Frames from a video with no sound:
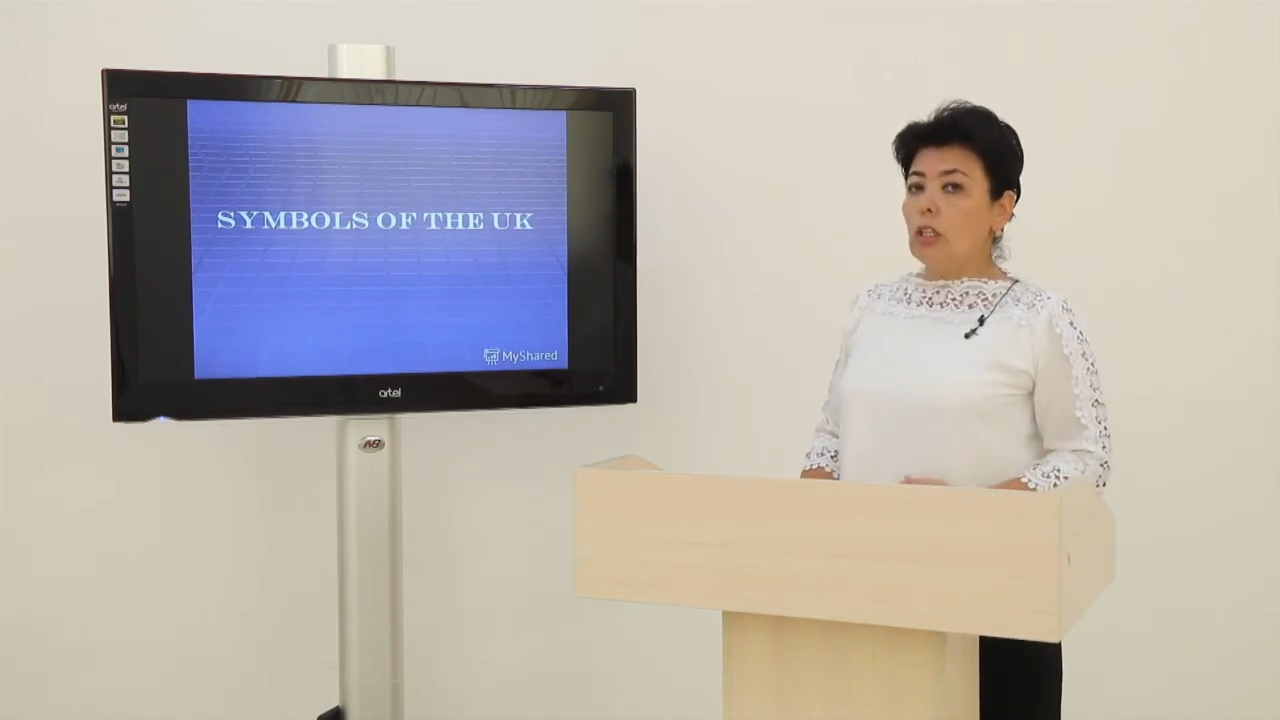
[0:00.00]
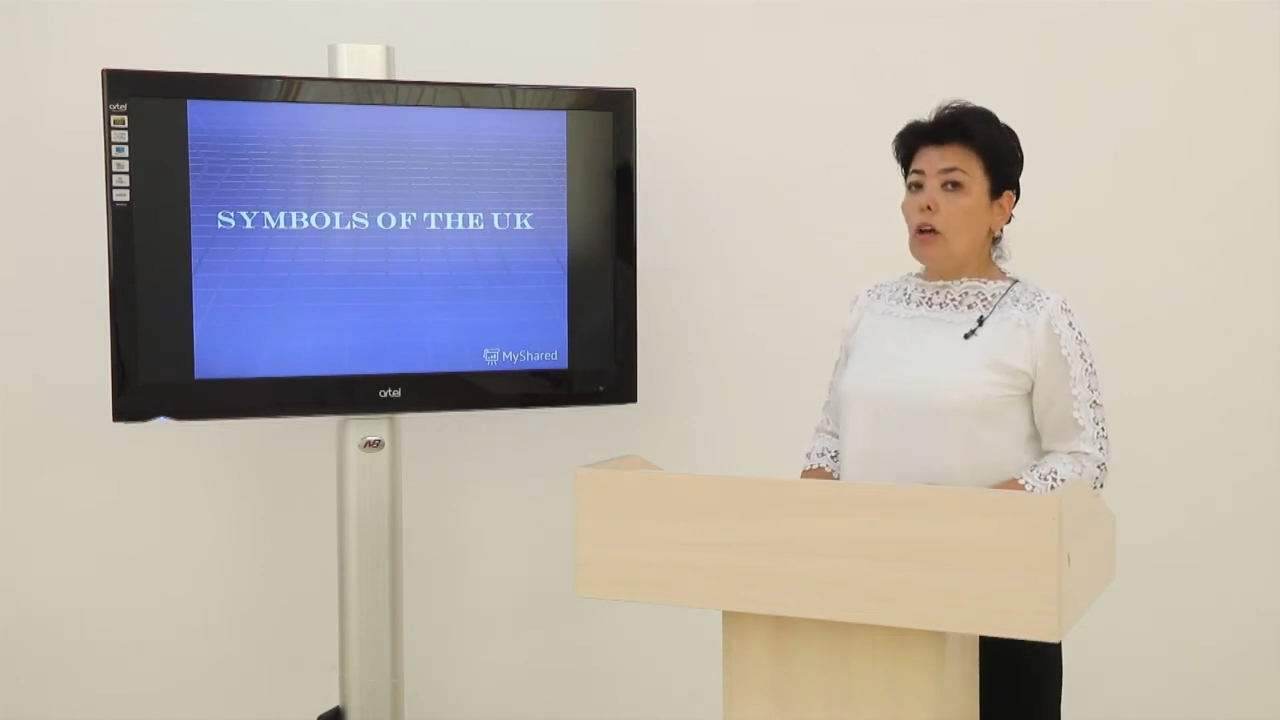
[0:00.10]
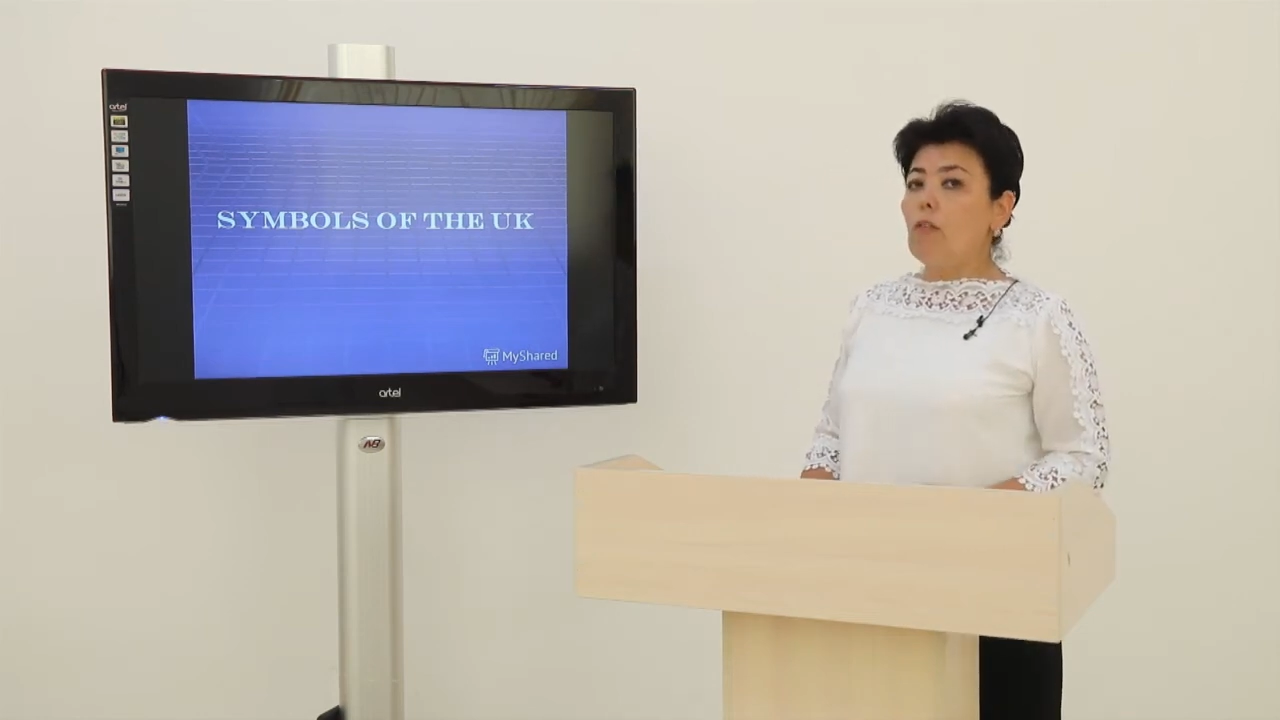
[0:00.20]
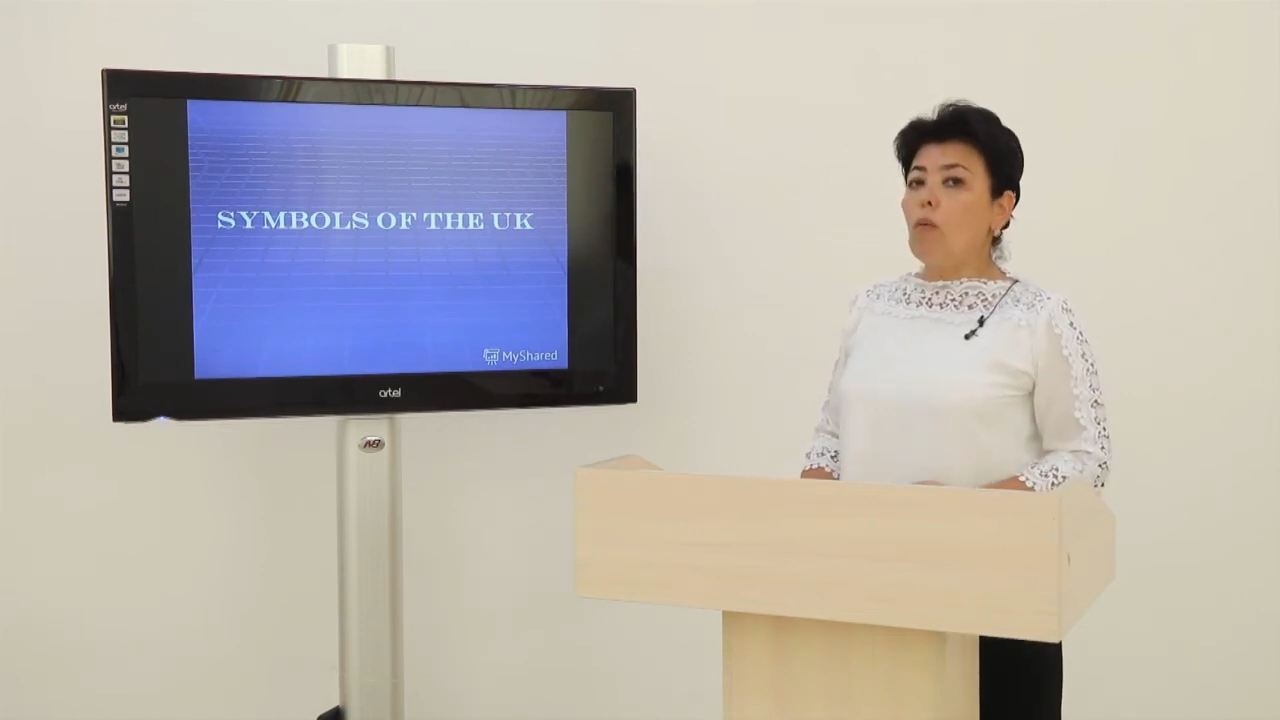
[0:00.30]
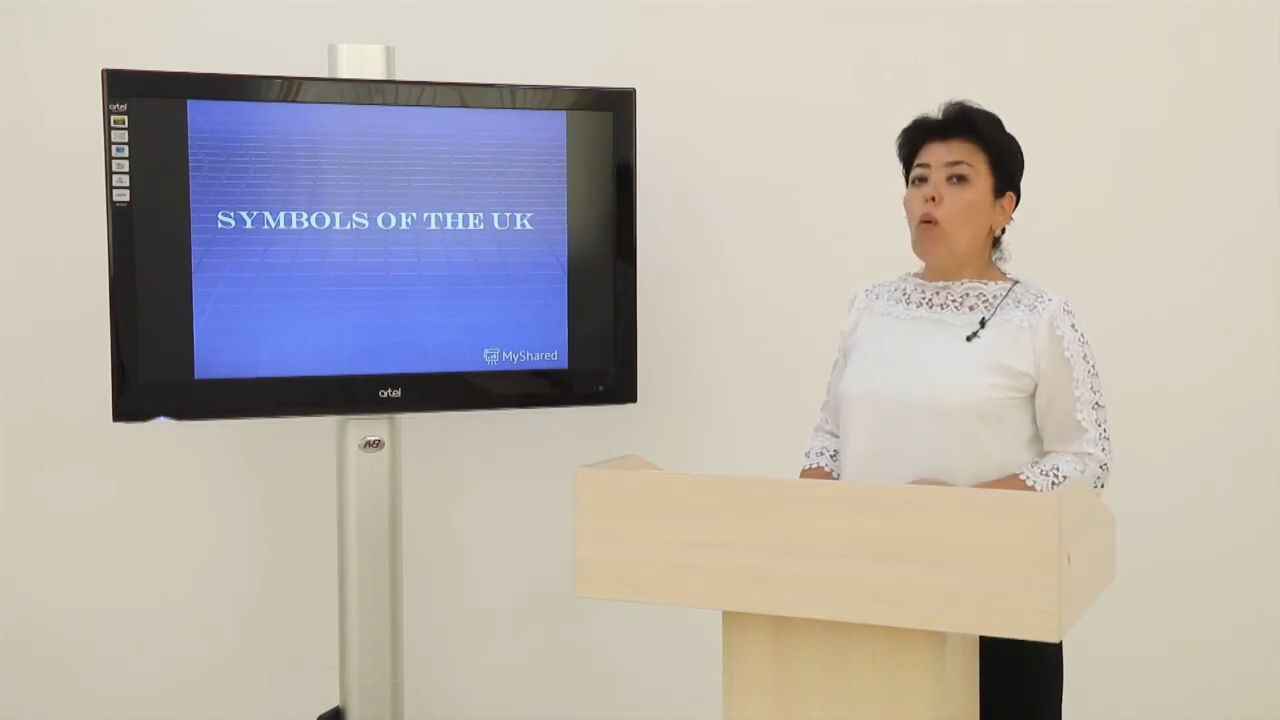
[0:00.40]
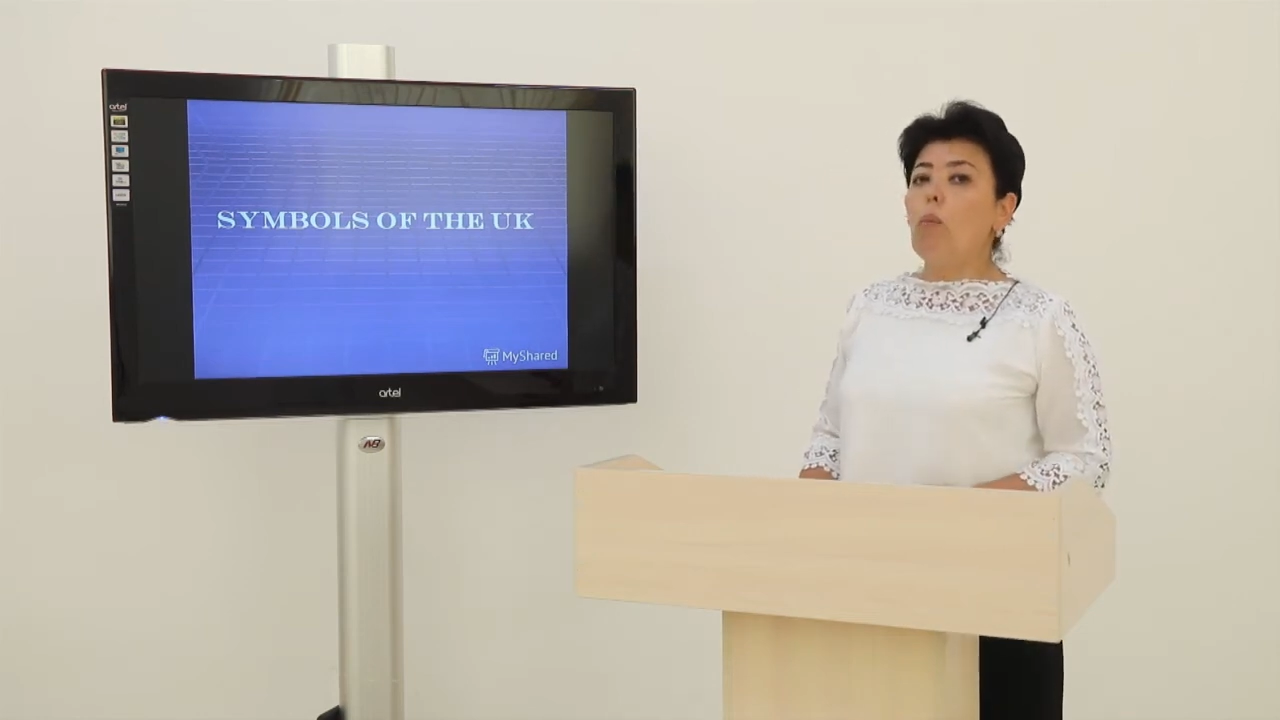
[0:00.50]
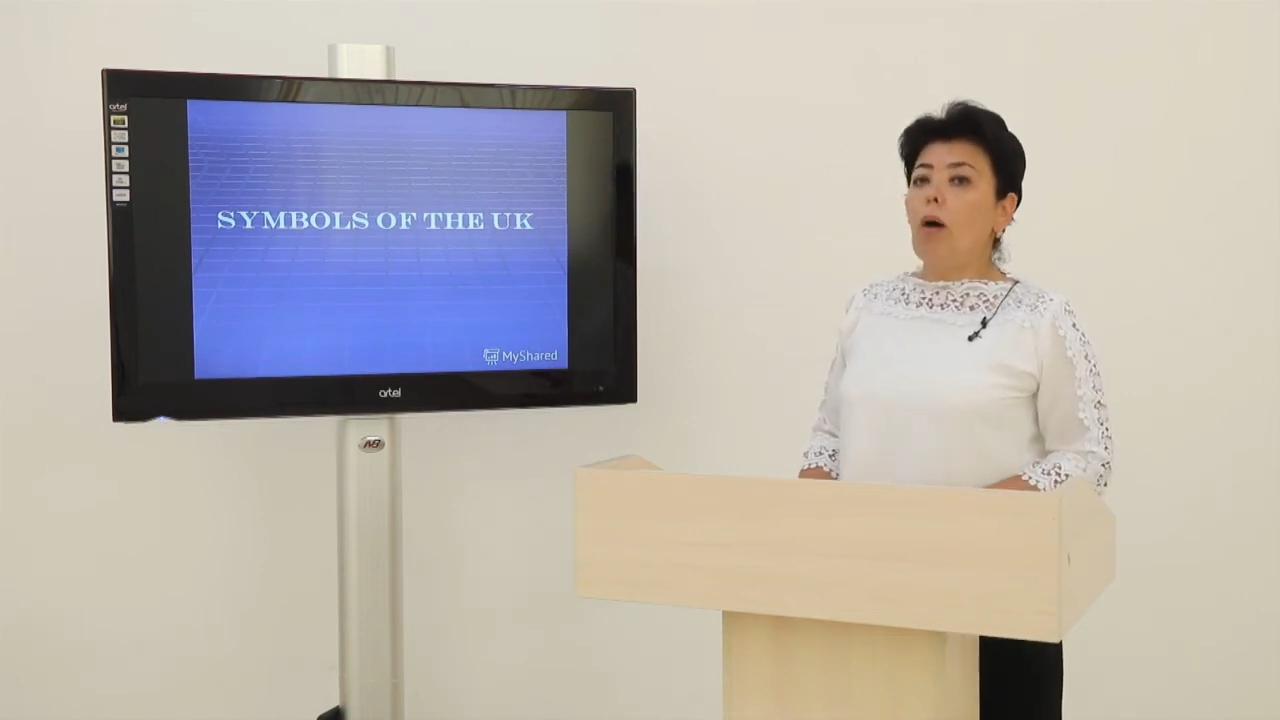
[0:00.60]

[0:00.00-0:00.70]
there are 4